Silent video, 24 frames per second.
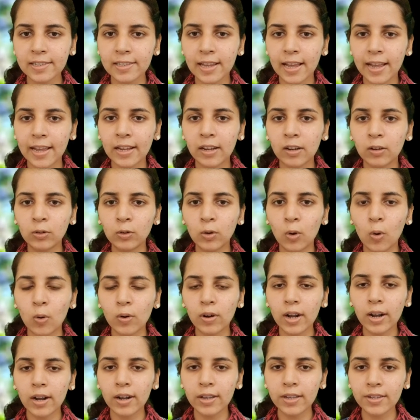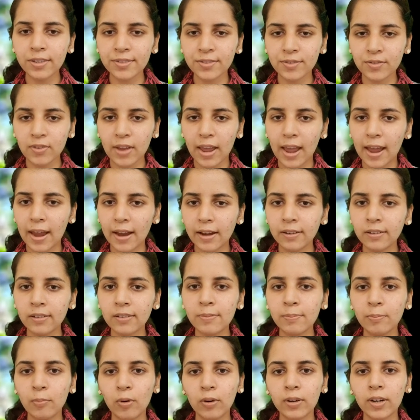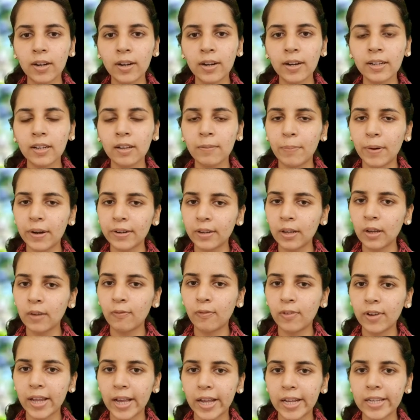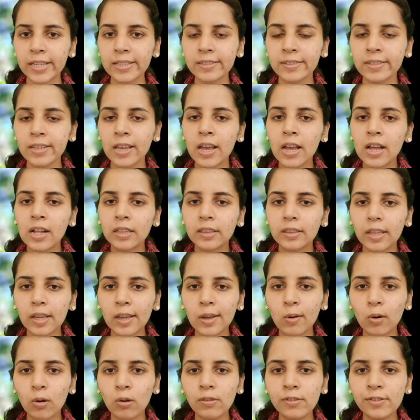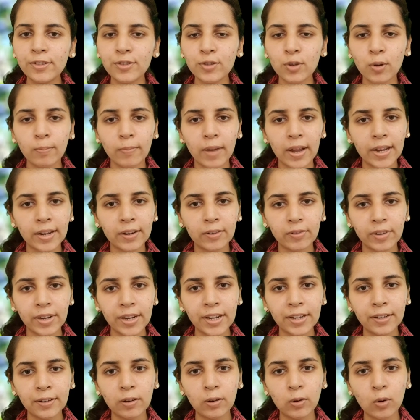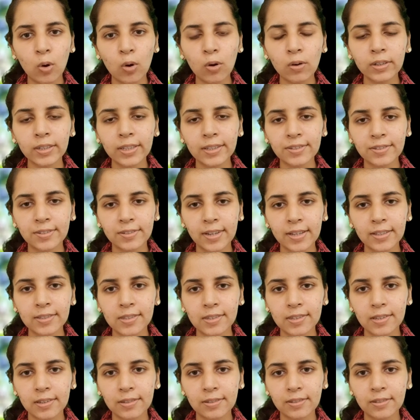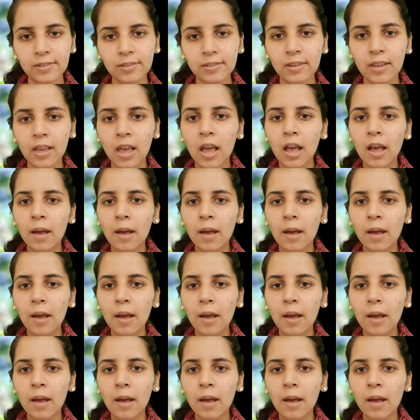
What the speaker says: like locust and monarch butterflies, they also migrate long distances.